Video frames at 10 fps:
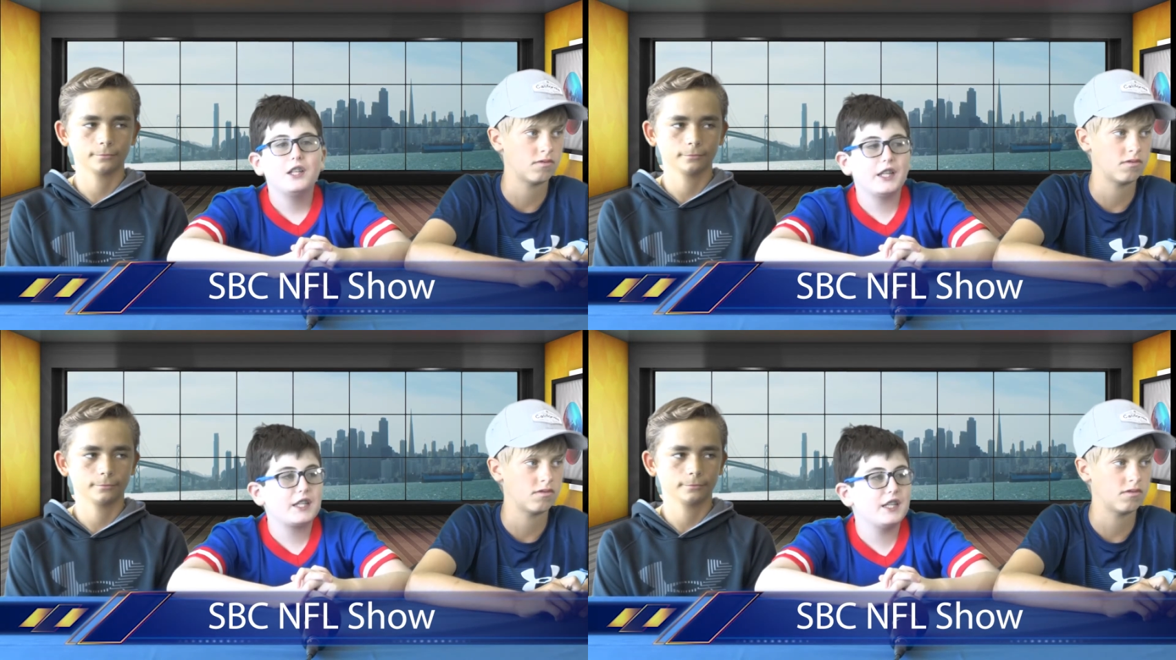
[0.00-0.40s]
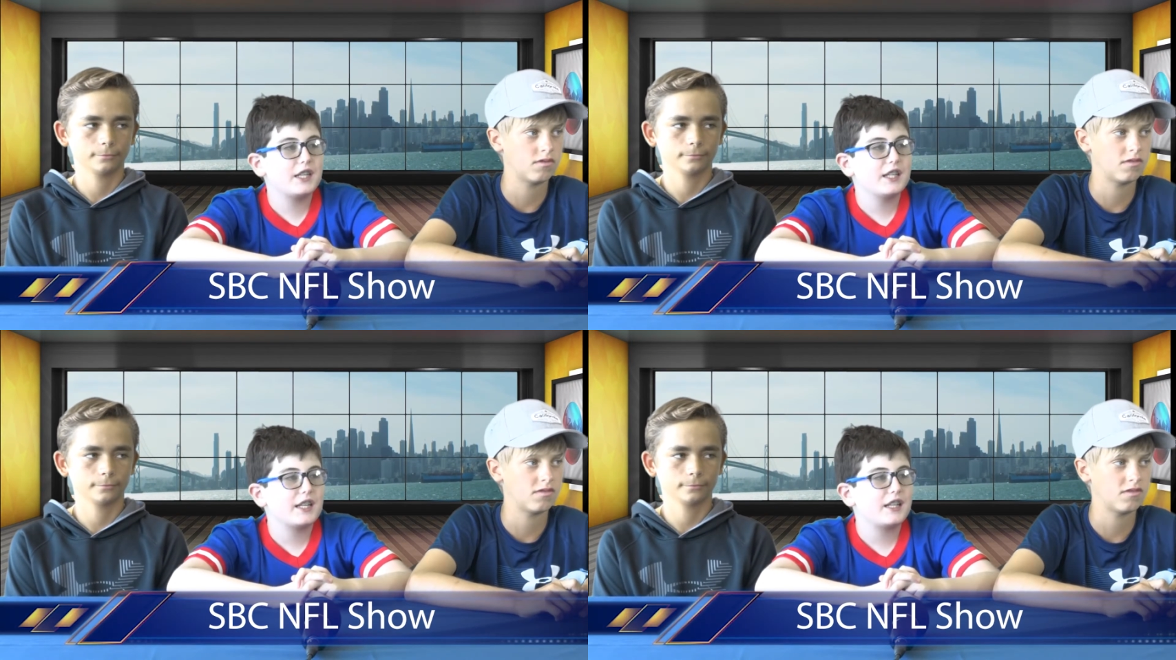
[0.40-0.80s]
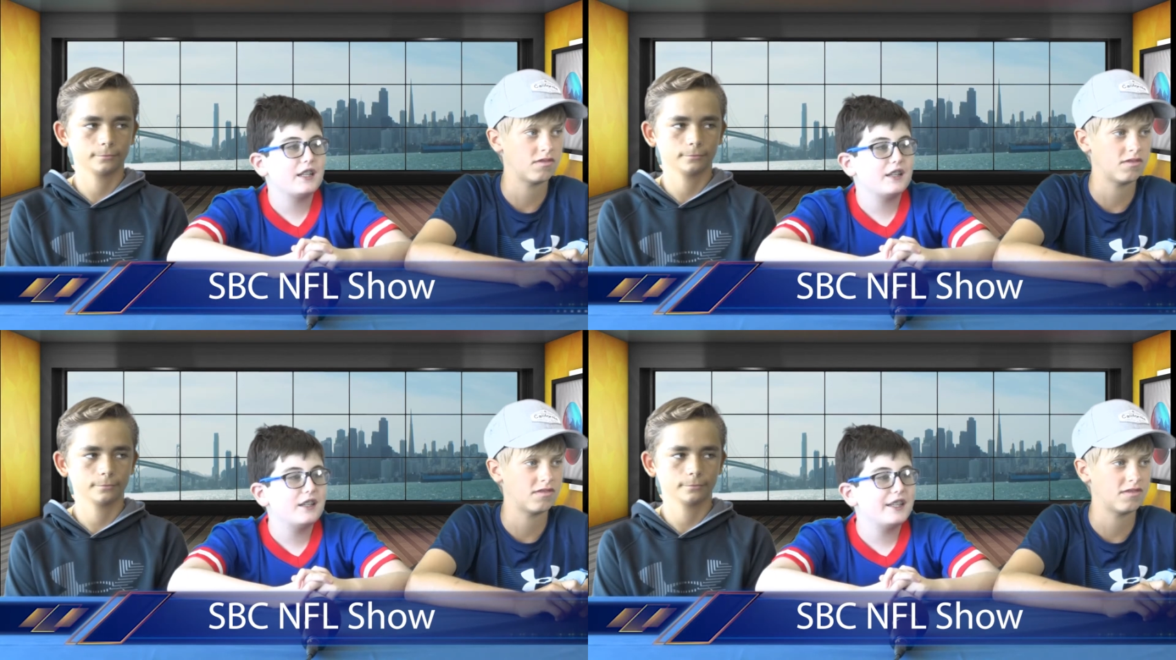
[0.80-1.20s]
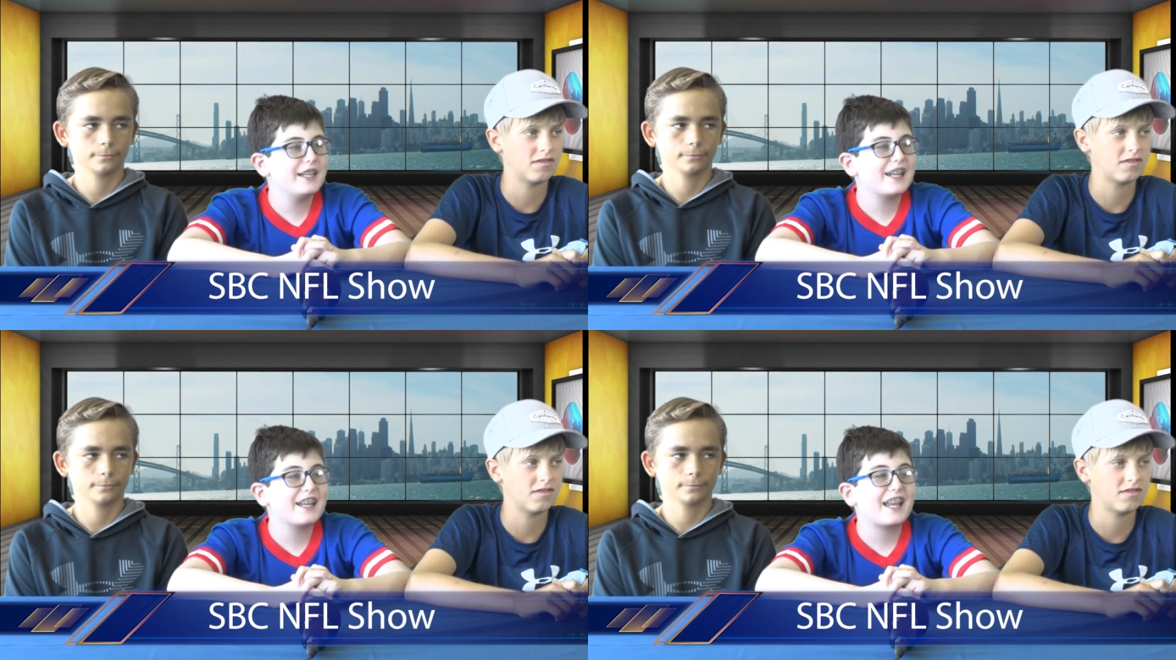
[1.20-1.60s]
Speaker 1: Like he can
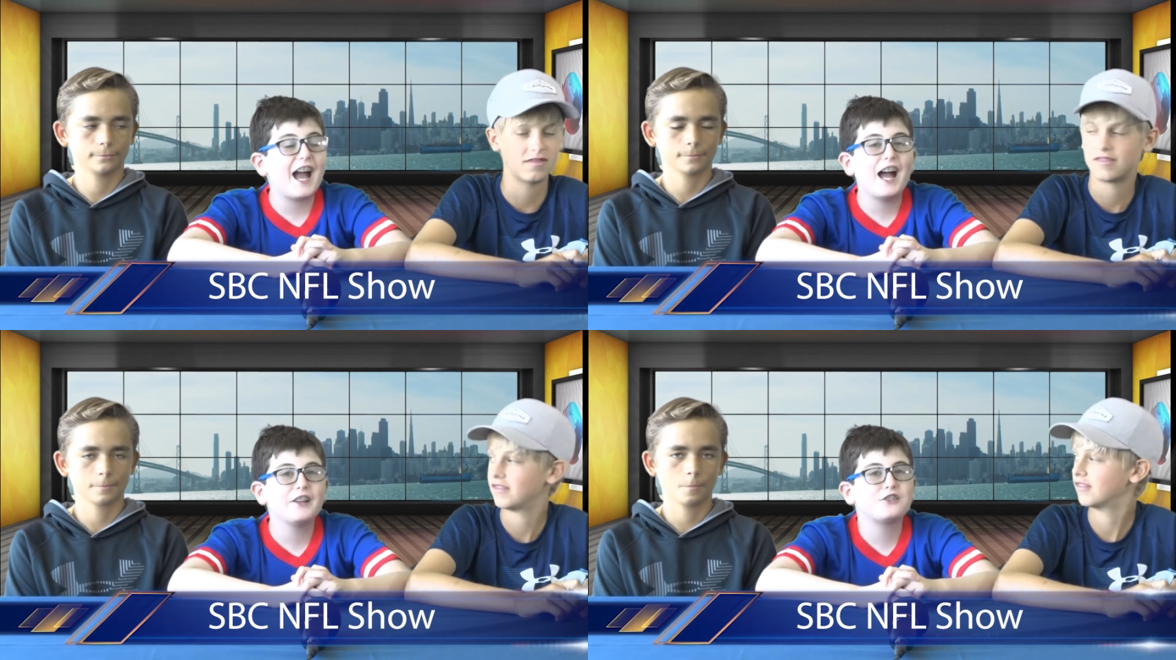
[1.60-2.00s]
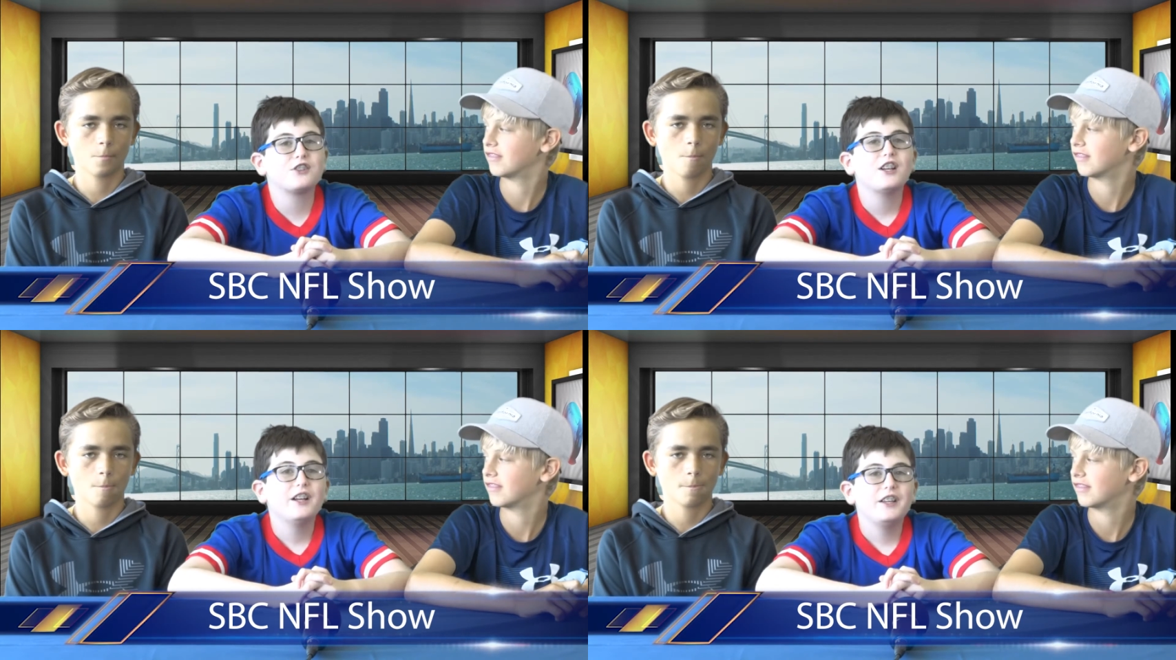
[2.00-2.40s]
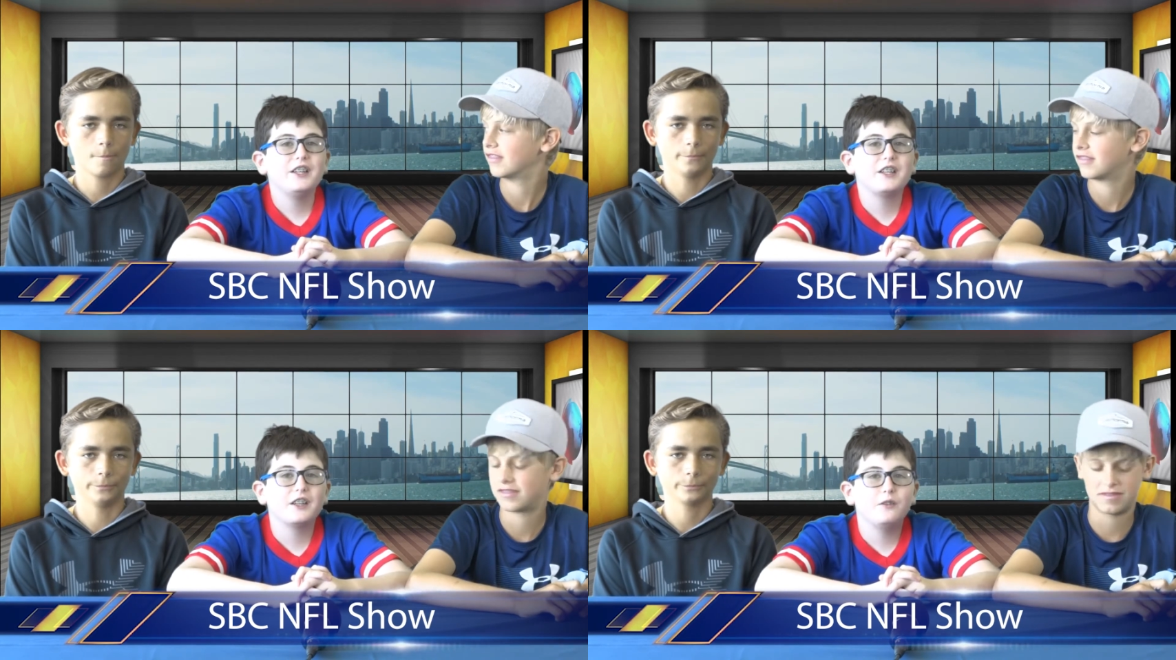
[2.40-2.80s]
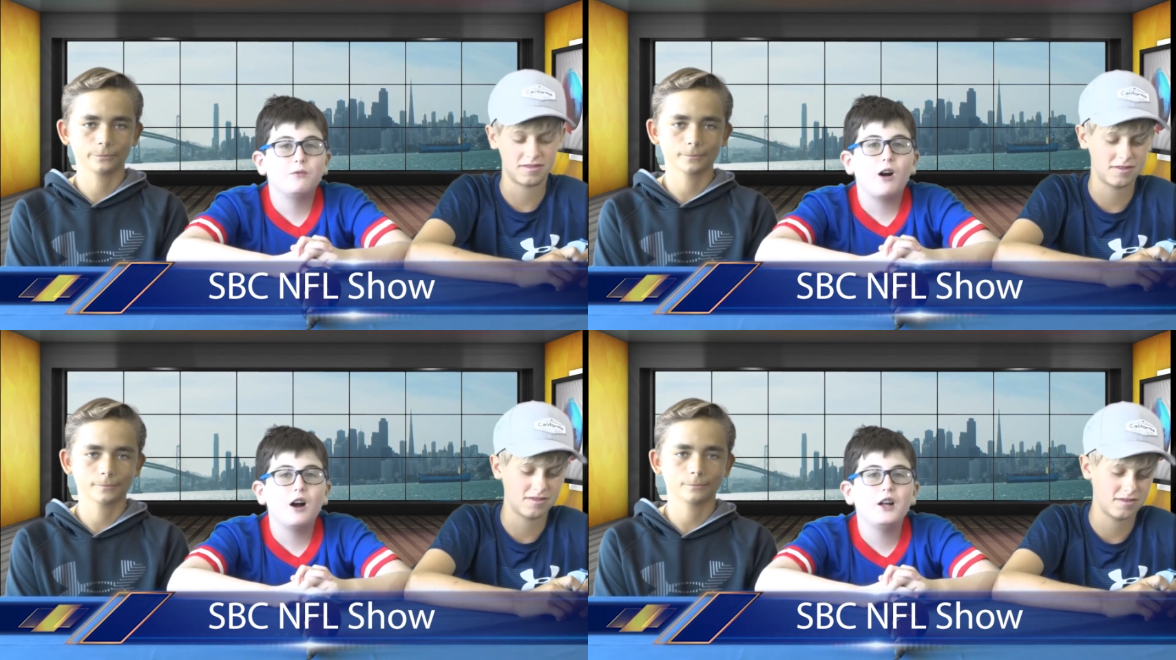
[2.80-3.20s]
he can catch, he can
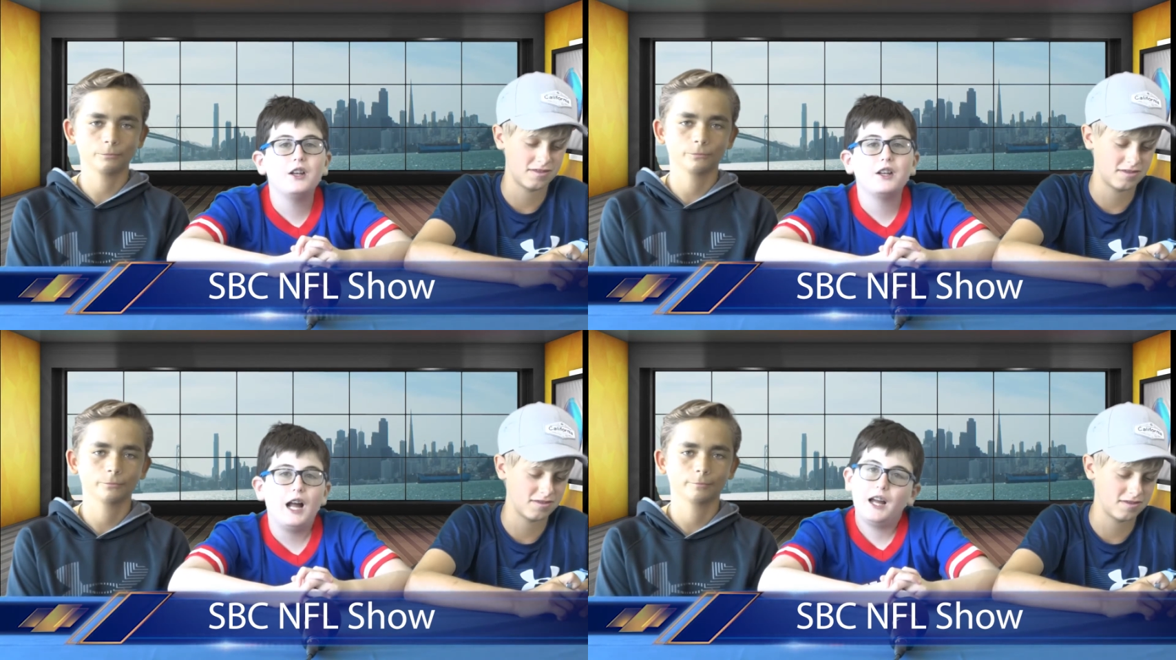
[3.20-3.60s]
run.